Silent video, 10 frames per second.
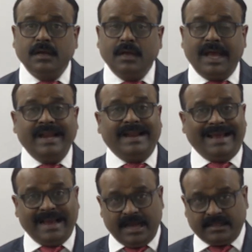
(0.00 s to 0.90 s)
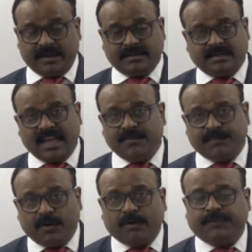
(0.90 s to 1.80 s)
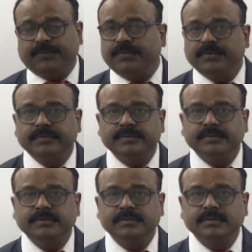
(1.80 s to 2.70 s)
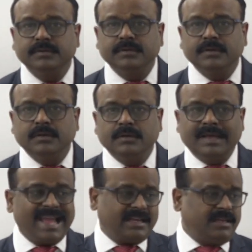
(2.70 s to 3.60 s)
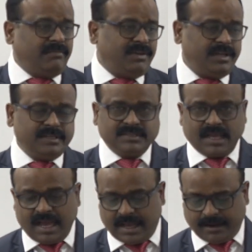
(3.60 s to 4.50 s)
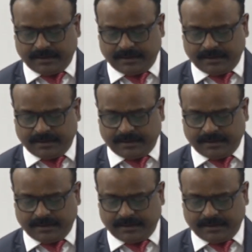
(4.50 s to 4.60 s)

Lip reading: and other type of activities are